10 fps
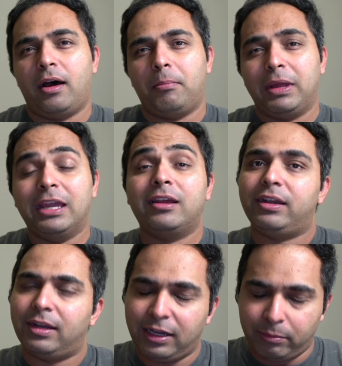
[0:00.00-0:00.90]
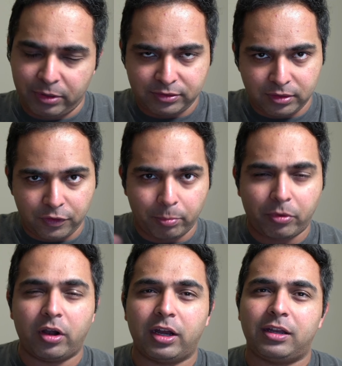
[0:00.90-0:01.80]
ingredient labels if your
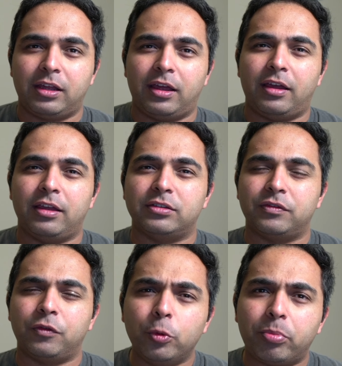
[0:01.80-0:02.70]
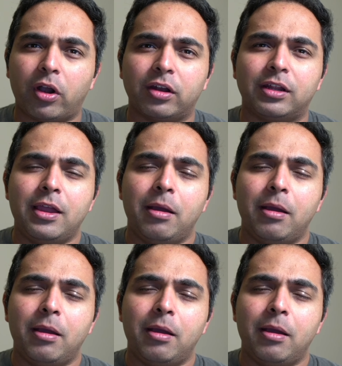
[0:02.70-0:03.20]
product is a food product.